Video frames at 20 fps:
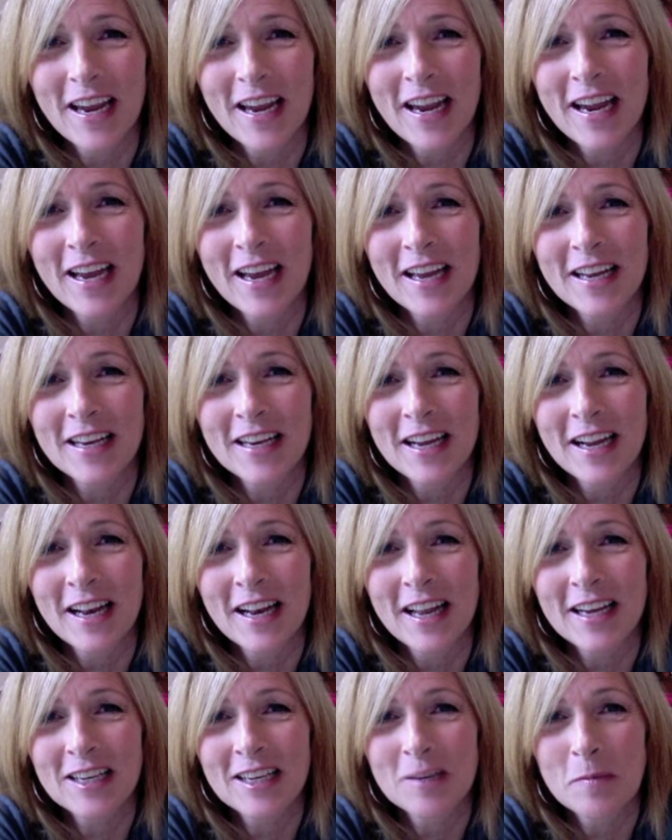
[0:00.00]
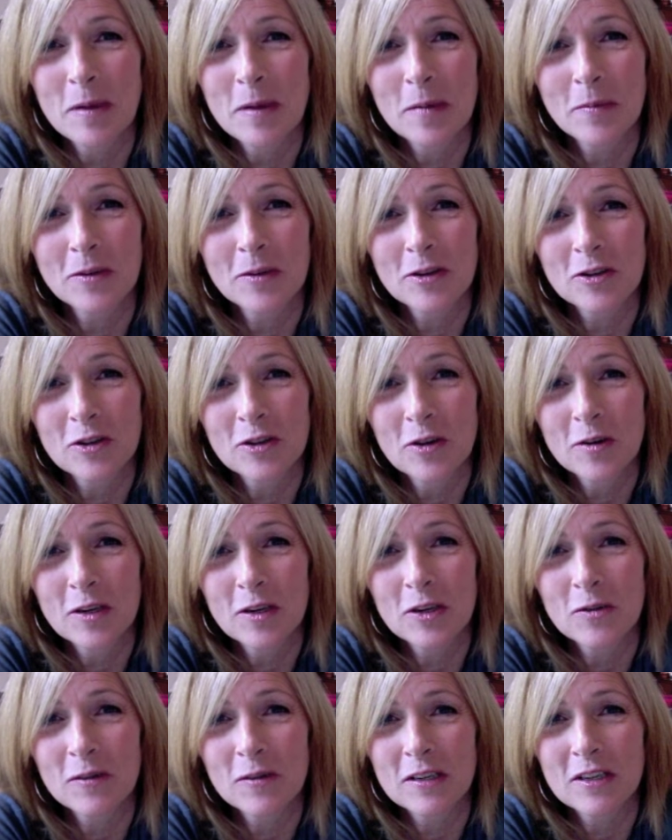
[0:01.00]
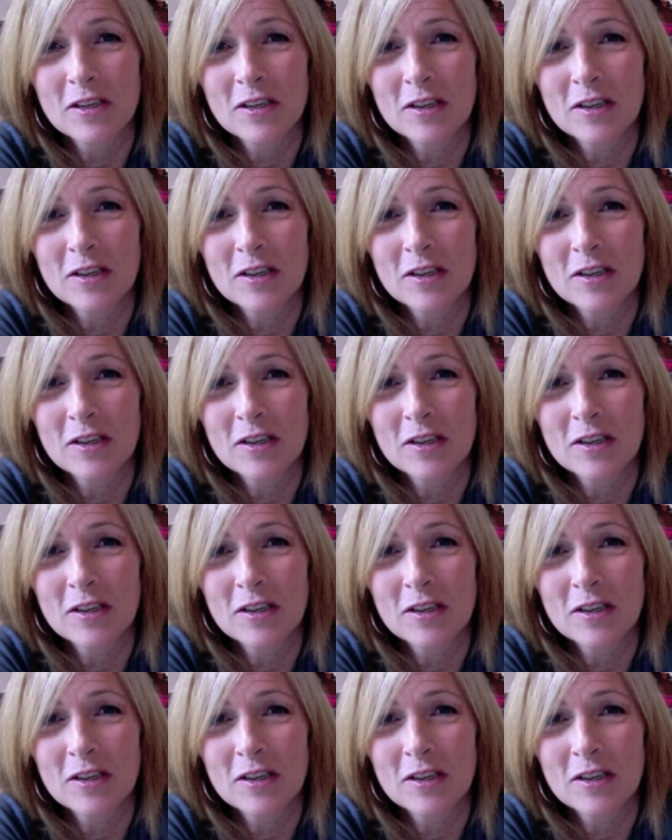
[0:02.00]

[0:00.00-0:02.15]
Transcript: and I'd like to be able to show each one to